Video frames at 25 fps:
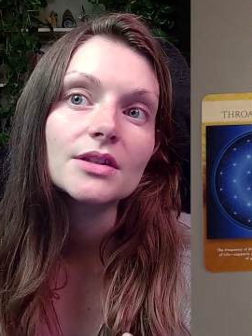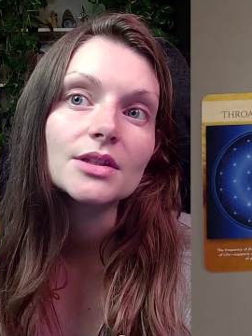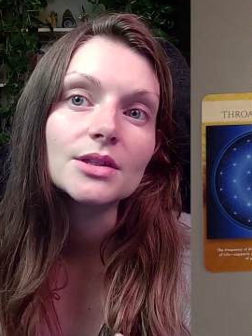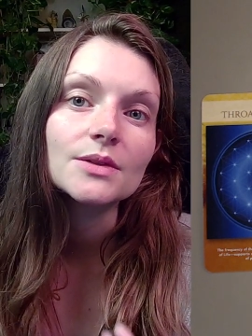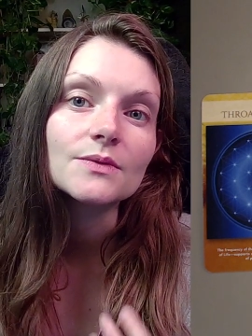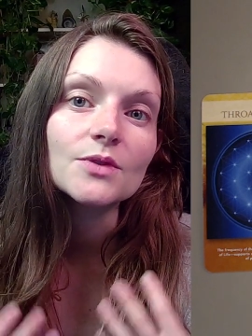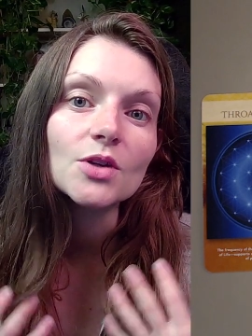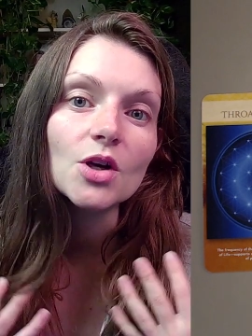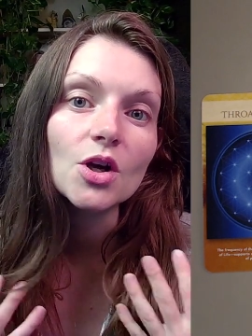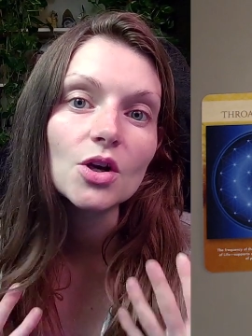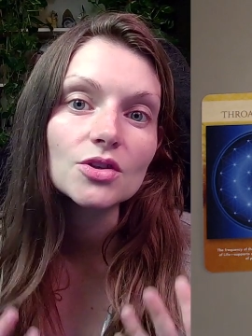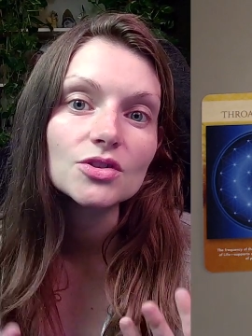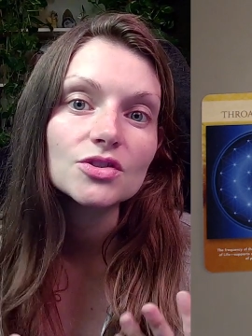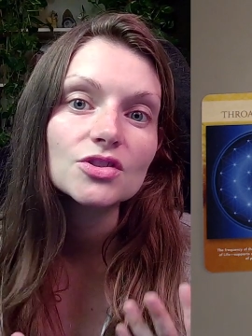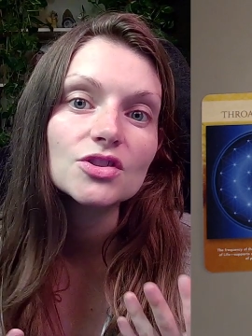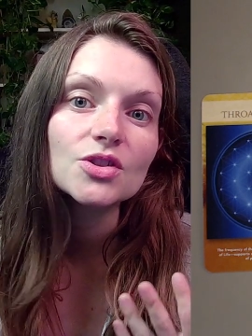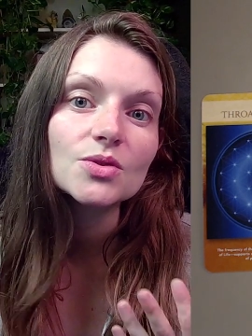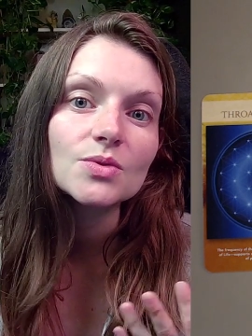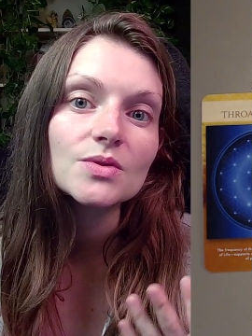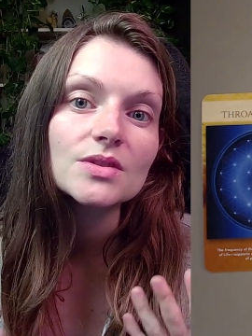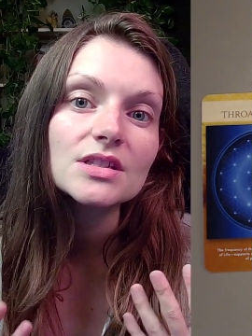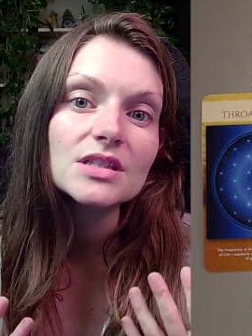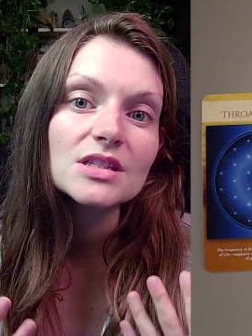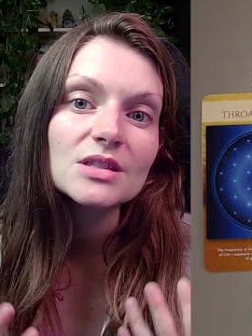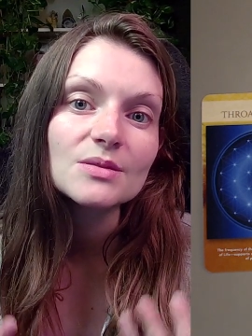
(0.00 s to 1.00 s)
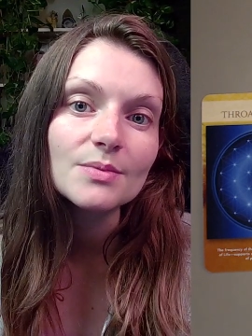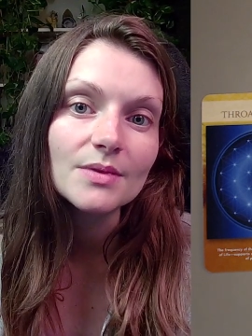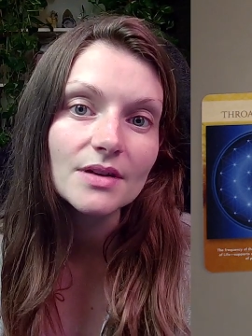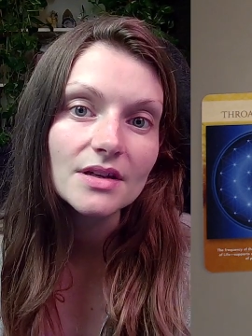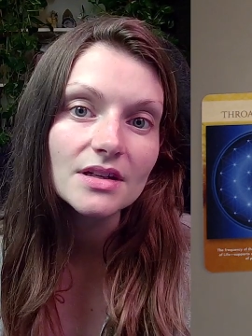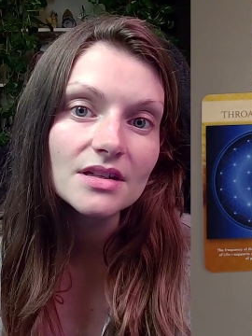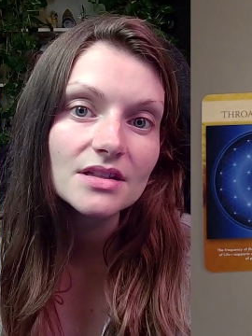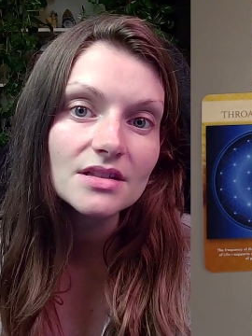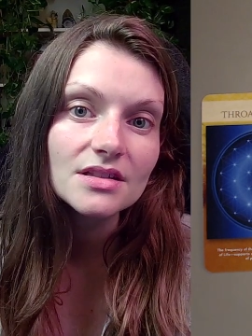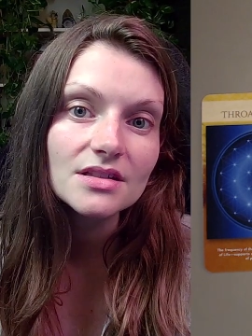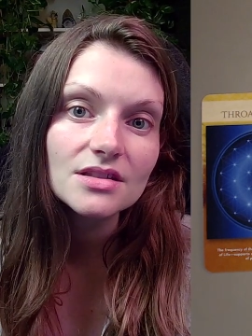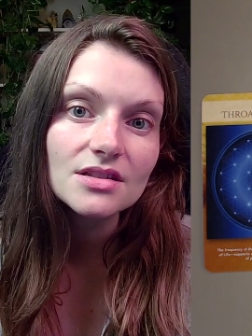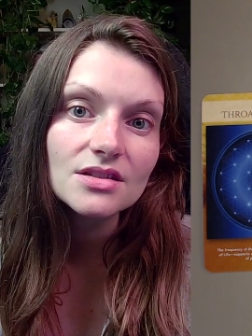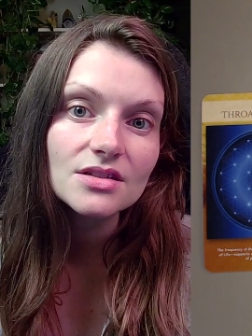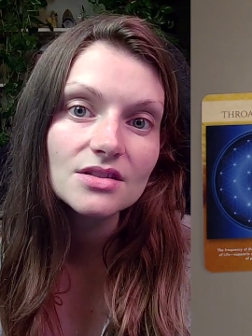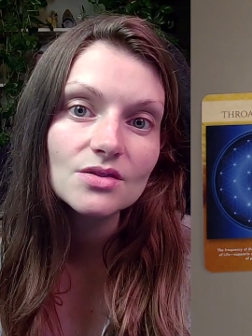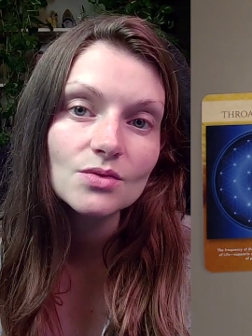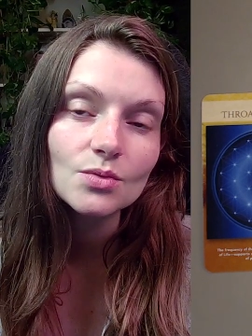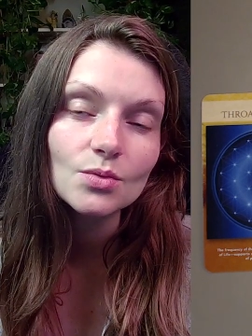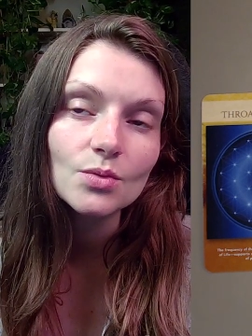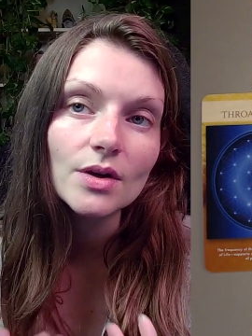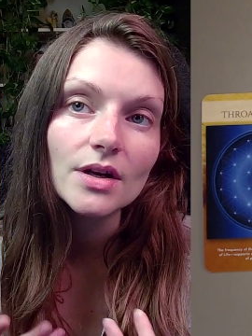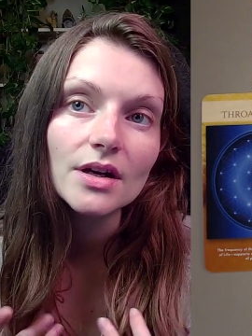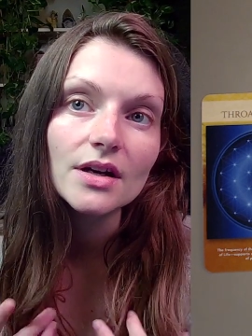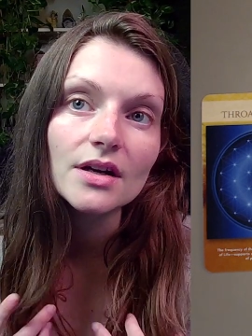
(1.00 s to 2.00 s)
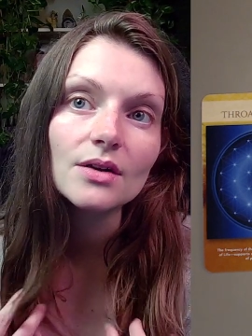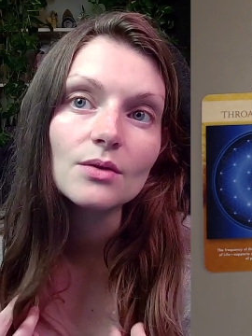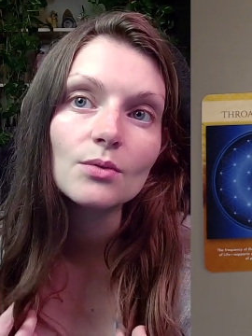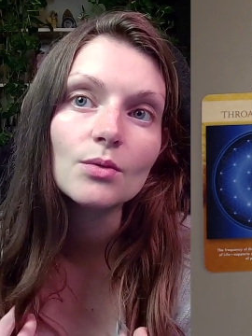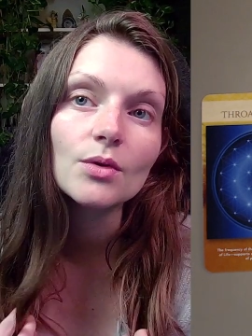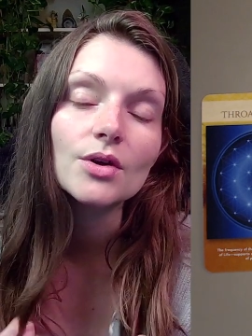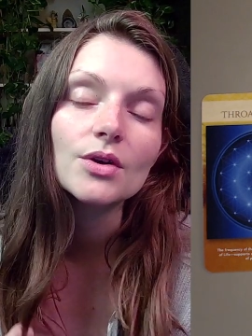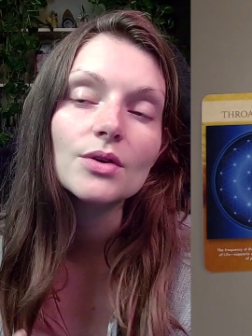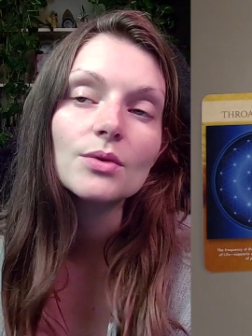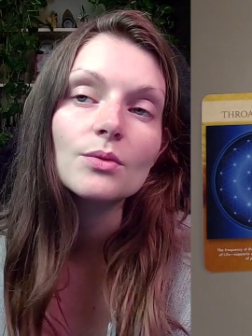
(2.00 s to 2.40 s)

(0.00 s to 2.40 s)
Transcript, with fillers: You've gotten to a space where what